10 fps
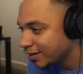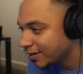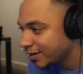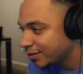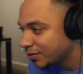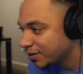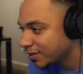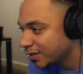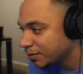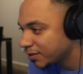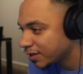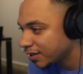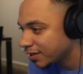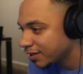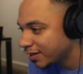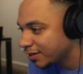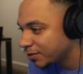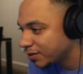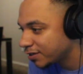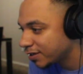You're not doing anything oh. with that. You're not
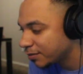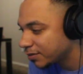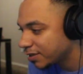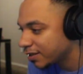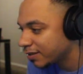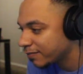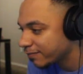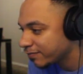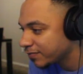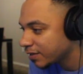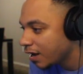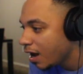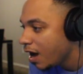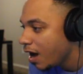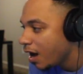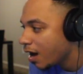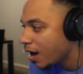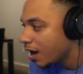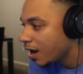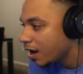doing anything with that. What you
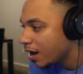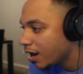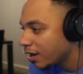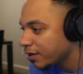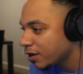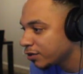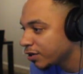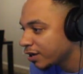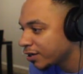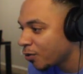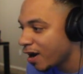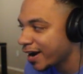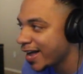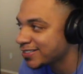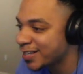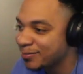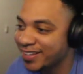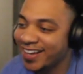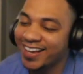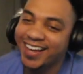mean? What no, you mean? no, can't stop
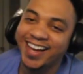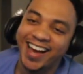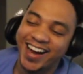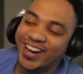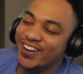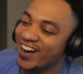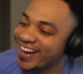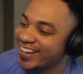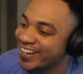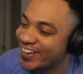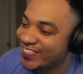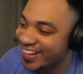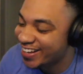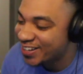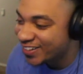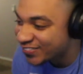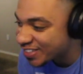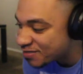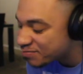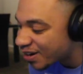that. Quan gotta come
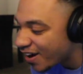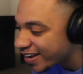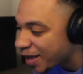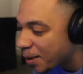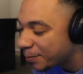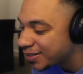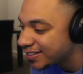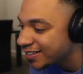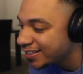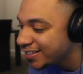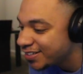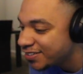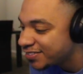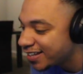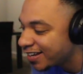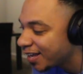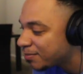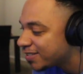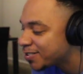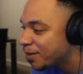back. Bro, I can't believe they didn't let
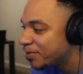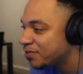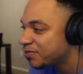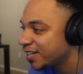me jump up for